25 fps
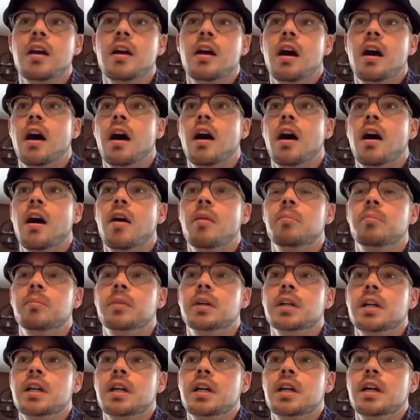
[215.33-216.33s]
So
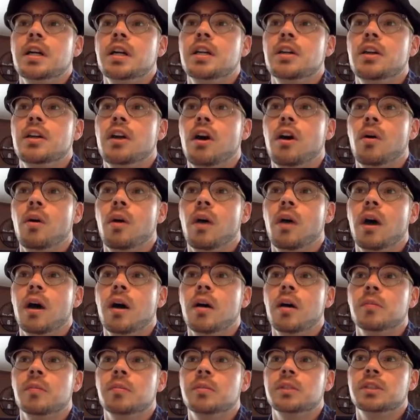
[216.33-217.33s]

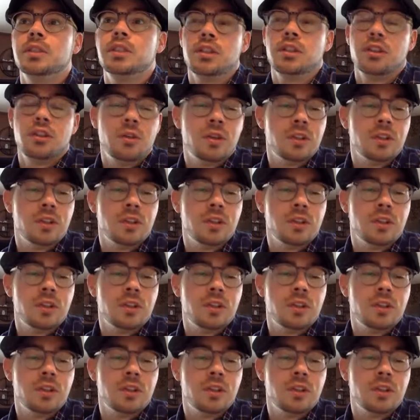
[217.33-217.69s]
you